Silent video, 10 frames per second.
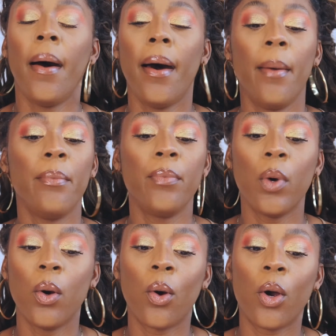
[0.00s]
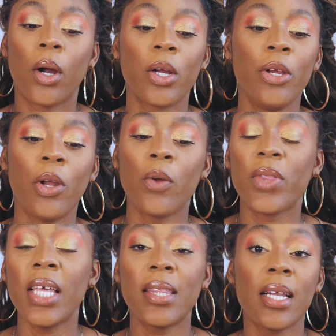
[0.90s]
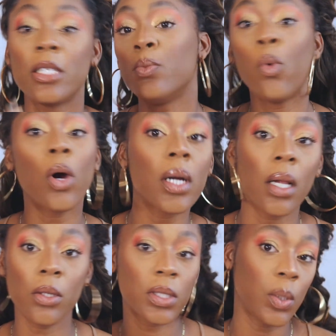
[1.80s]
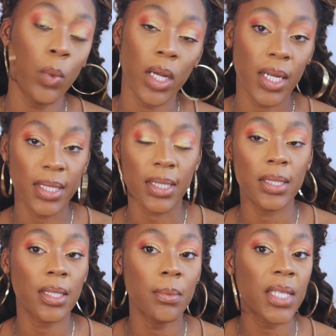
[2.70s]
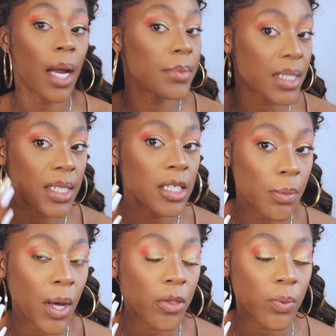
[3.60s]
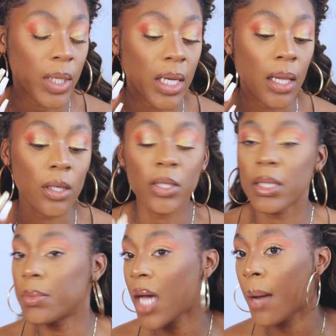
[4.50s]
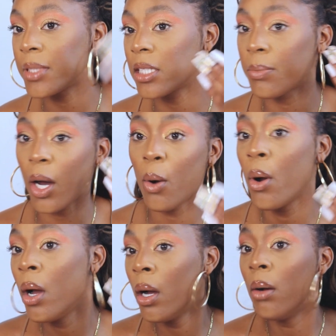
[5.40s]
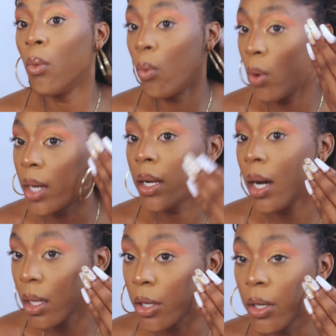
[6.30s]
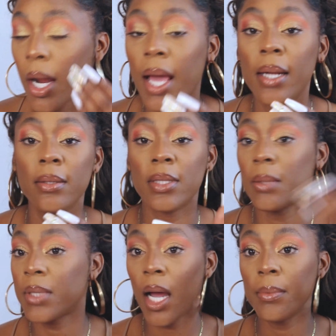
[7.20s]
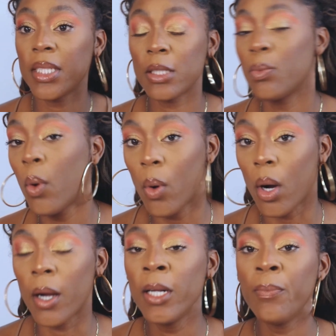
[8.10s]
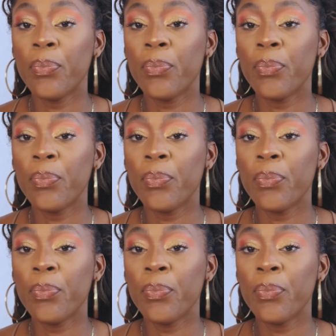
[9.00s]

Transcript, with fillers: um, or, you know, think that it's more colors than what it isn't. Sometimes it is about three colors. Sometimes it's about one color and sometimes it's more